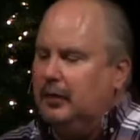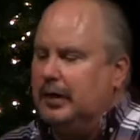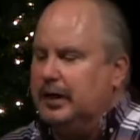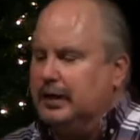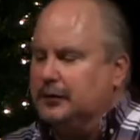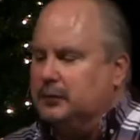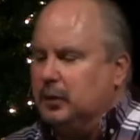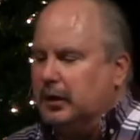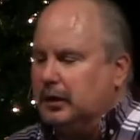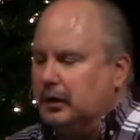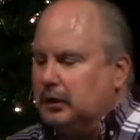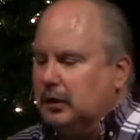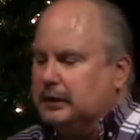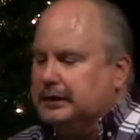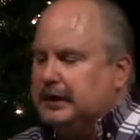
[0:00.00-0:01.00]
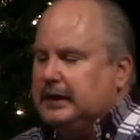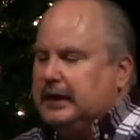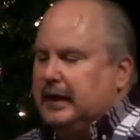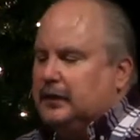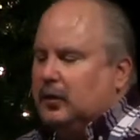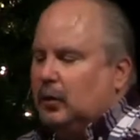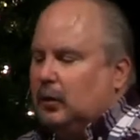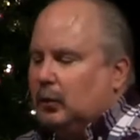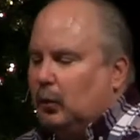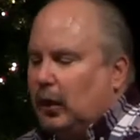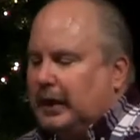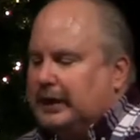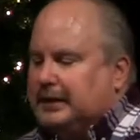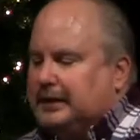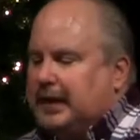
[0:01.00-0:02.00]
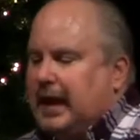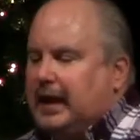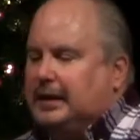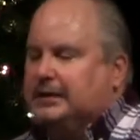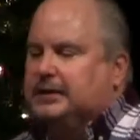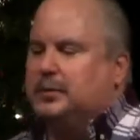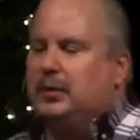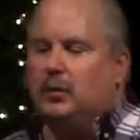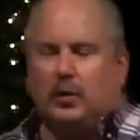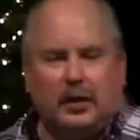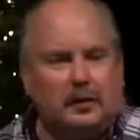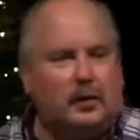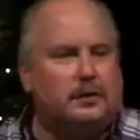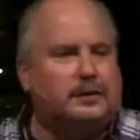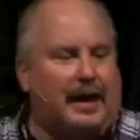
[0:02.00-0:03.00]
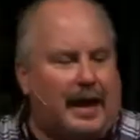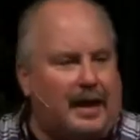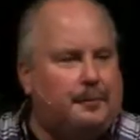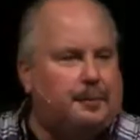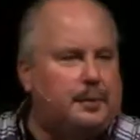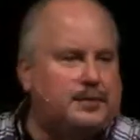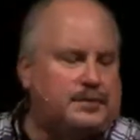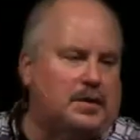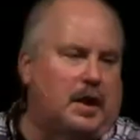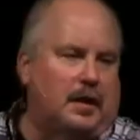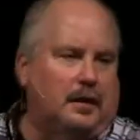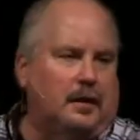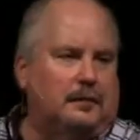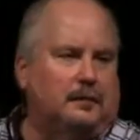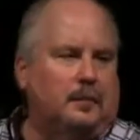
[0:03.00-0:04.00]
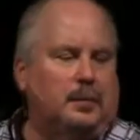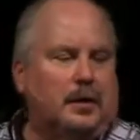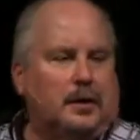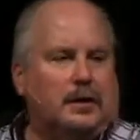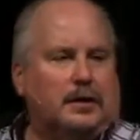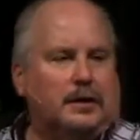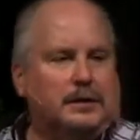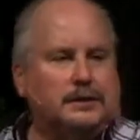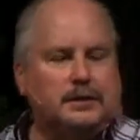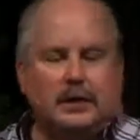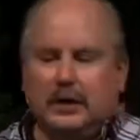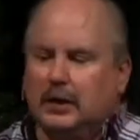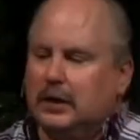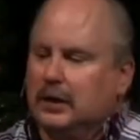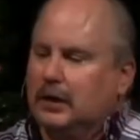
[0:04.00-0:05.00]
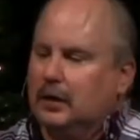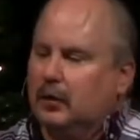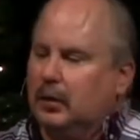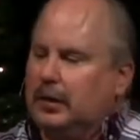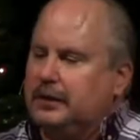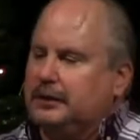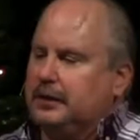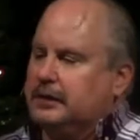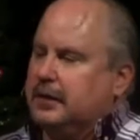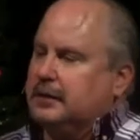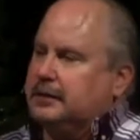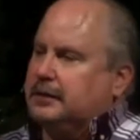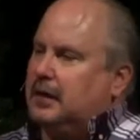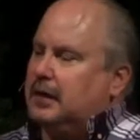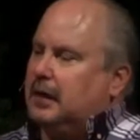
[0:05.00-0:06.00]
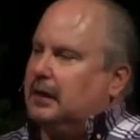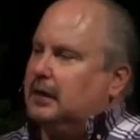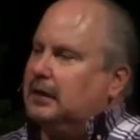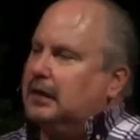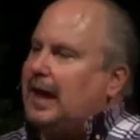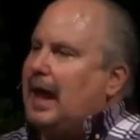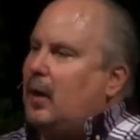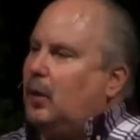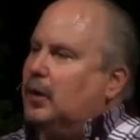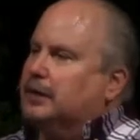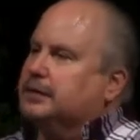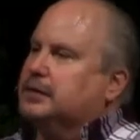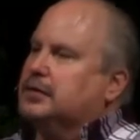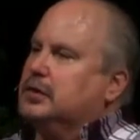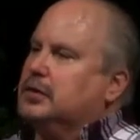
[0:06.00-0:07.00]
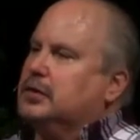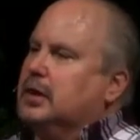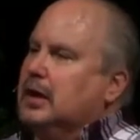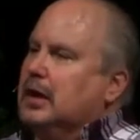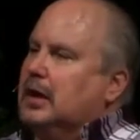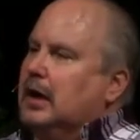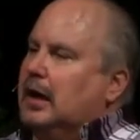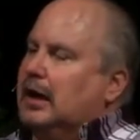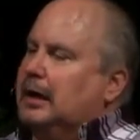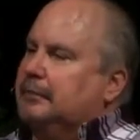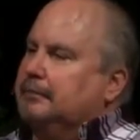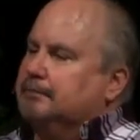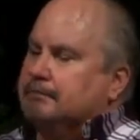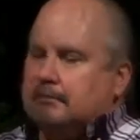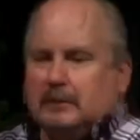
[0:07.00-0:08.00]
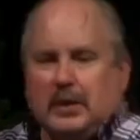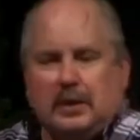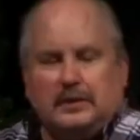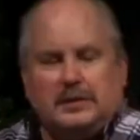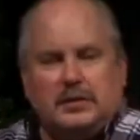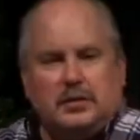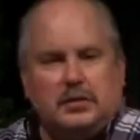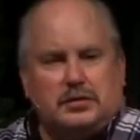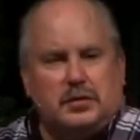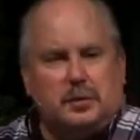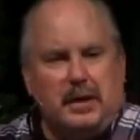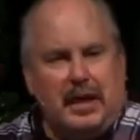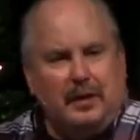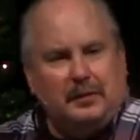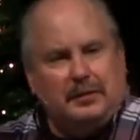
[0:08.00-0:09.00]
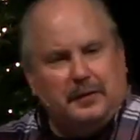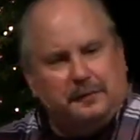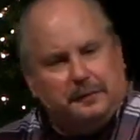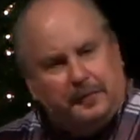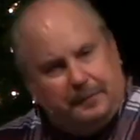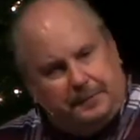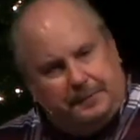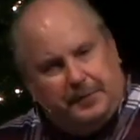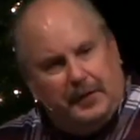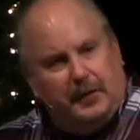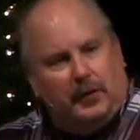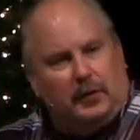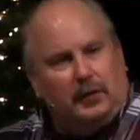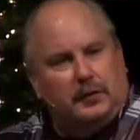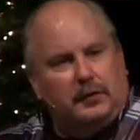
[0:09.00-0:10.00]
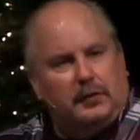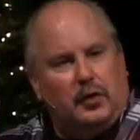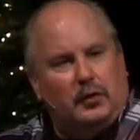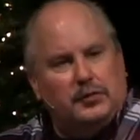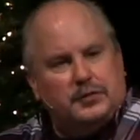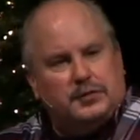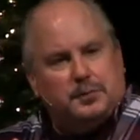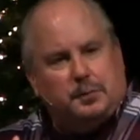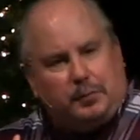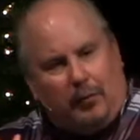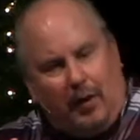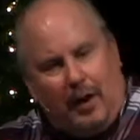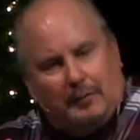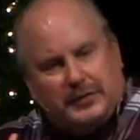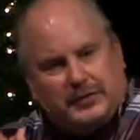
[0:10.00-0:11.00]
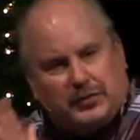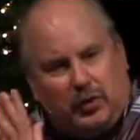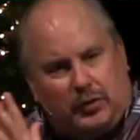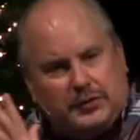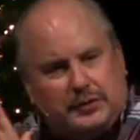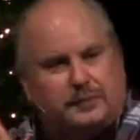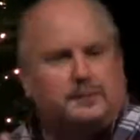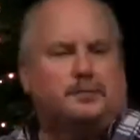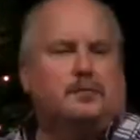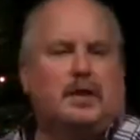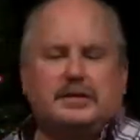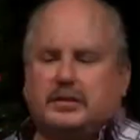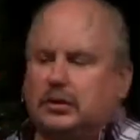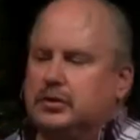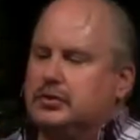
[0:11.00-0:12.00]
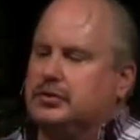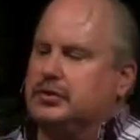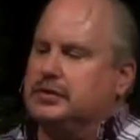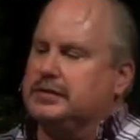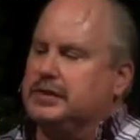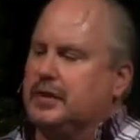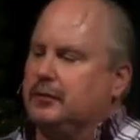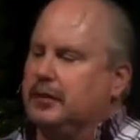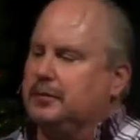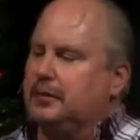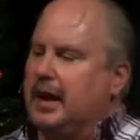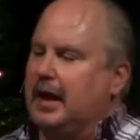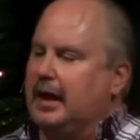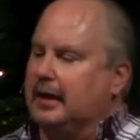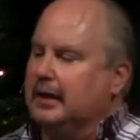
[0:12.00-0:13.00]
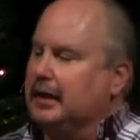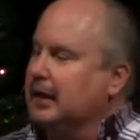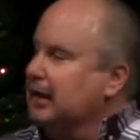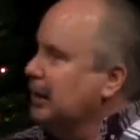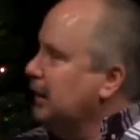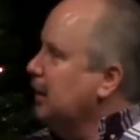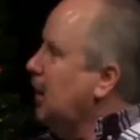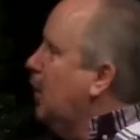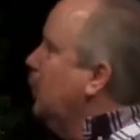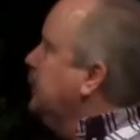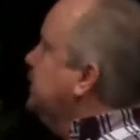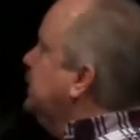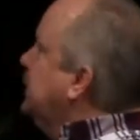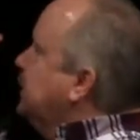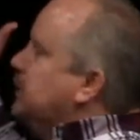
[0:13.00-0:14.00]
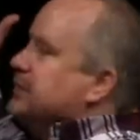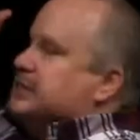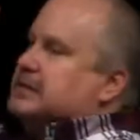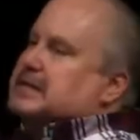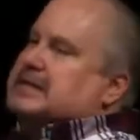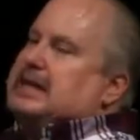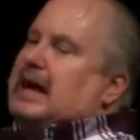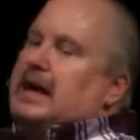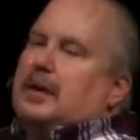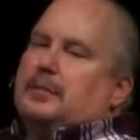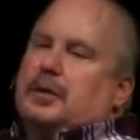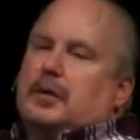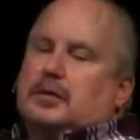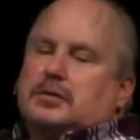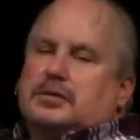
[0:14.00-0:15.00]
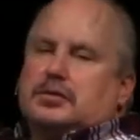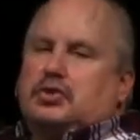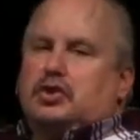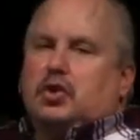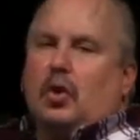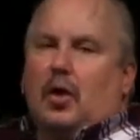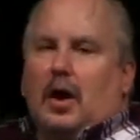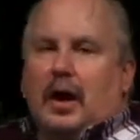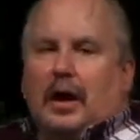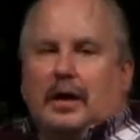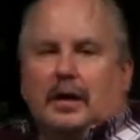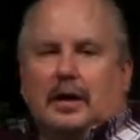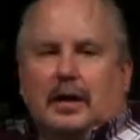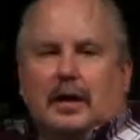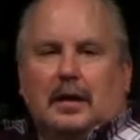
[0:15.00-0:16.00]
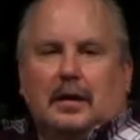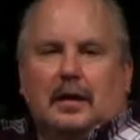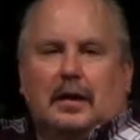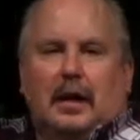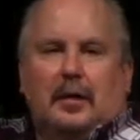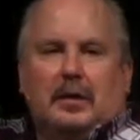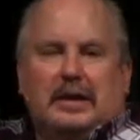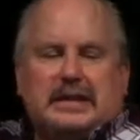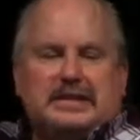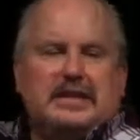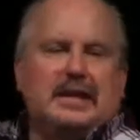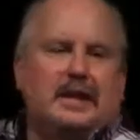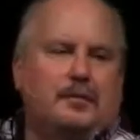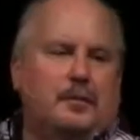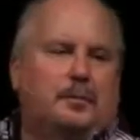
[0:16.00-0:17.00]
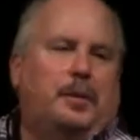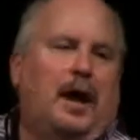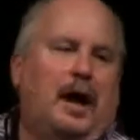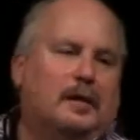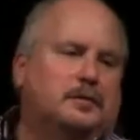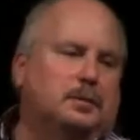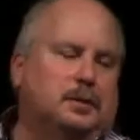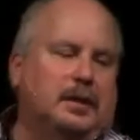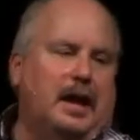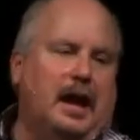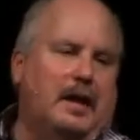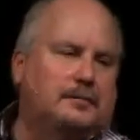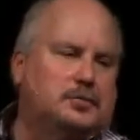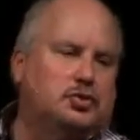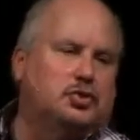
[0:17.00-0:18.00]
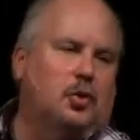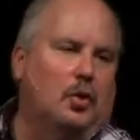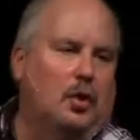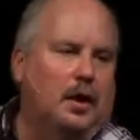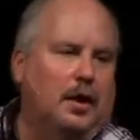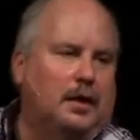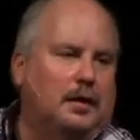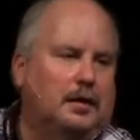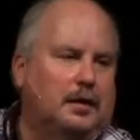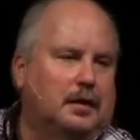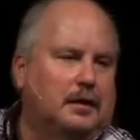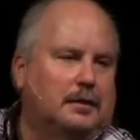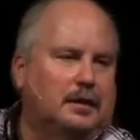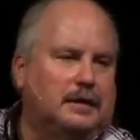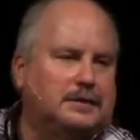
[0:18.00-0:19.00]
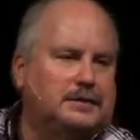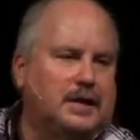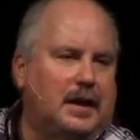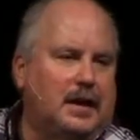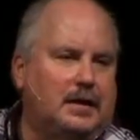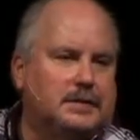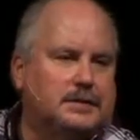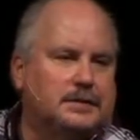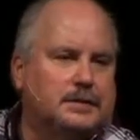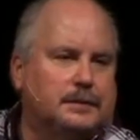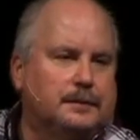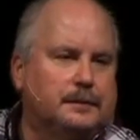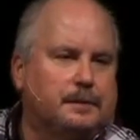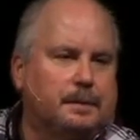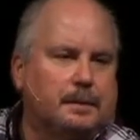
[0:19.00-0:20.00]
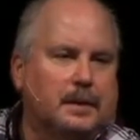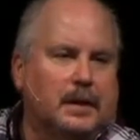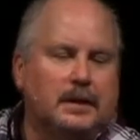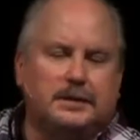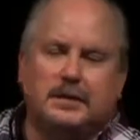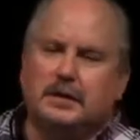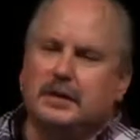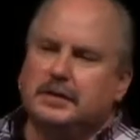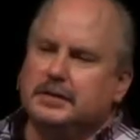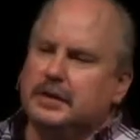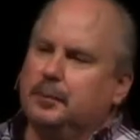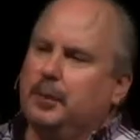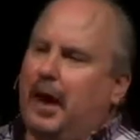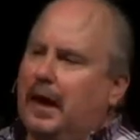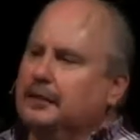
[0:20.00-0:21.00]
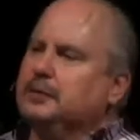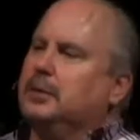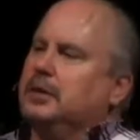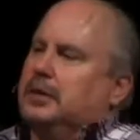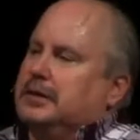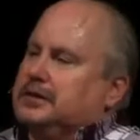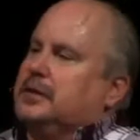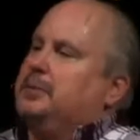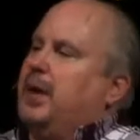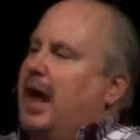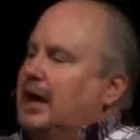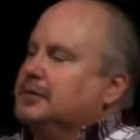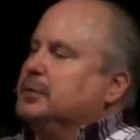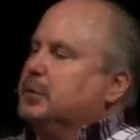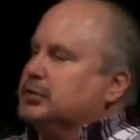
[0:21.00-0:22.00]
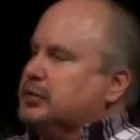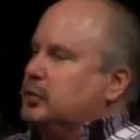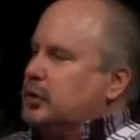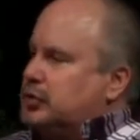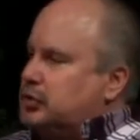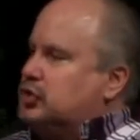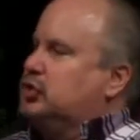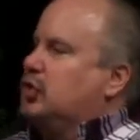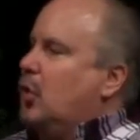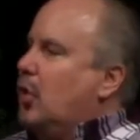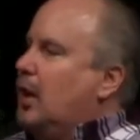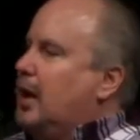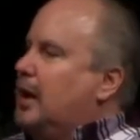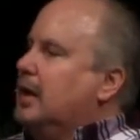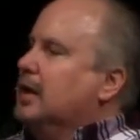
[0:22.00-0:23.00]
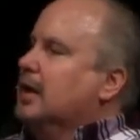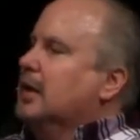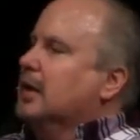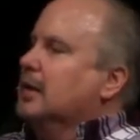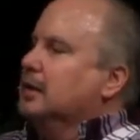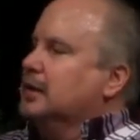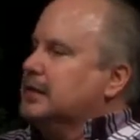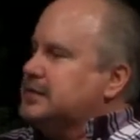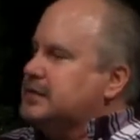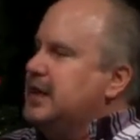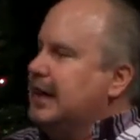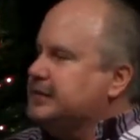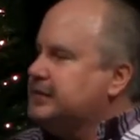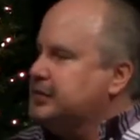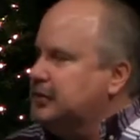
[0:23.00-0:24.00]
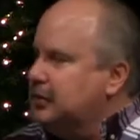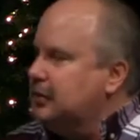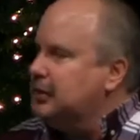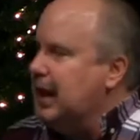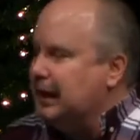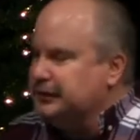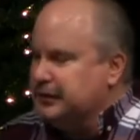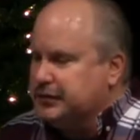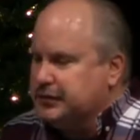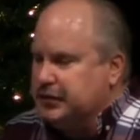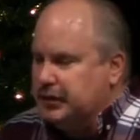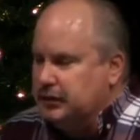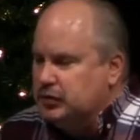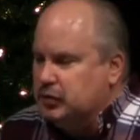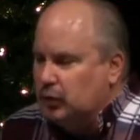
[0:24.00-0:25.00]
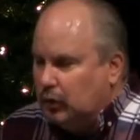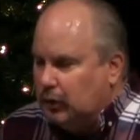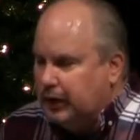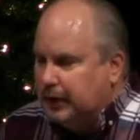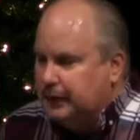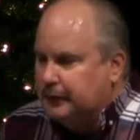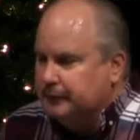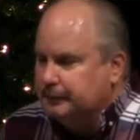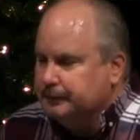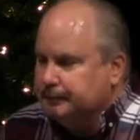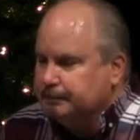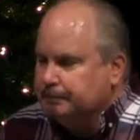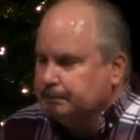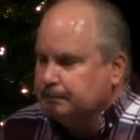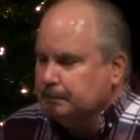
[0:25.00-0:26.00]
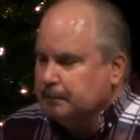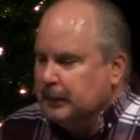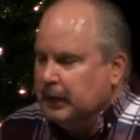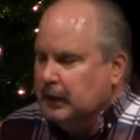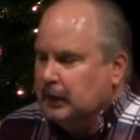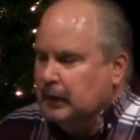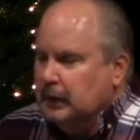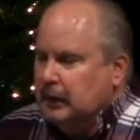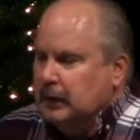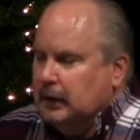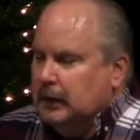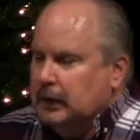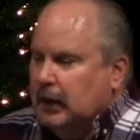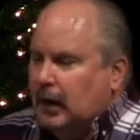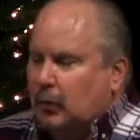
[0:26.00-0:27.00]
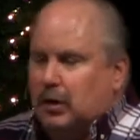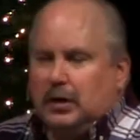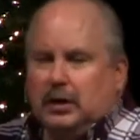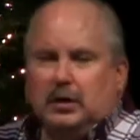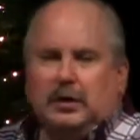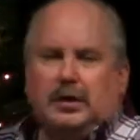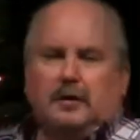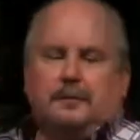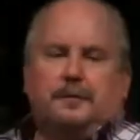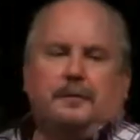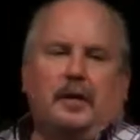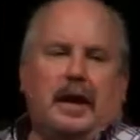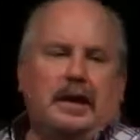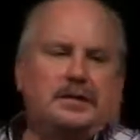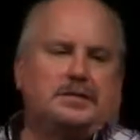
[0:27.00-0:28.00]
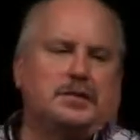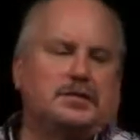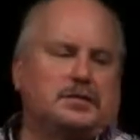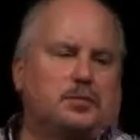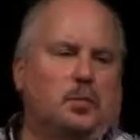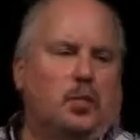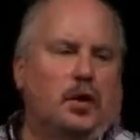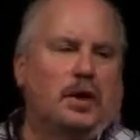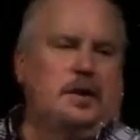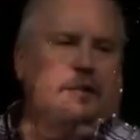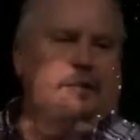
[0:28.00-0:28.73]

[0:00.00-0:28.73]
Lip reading: it is, we're going to look together what it takes to be one of those 8% of Americans. What is it that's going to allow us to be able to fulfill those resolutions that we made? You know, we see this sign up here, joy. I mean, is it even possible to have joy these days? Is it impossible? Is it possible to enjoy this next year, not just endure it? And we're going to look at a phrase this morning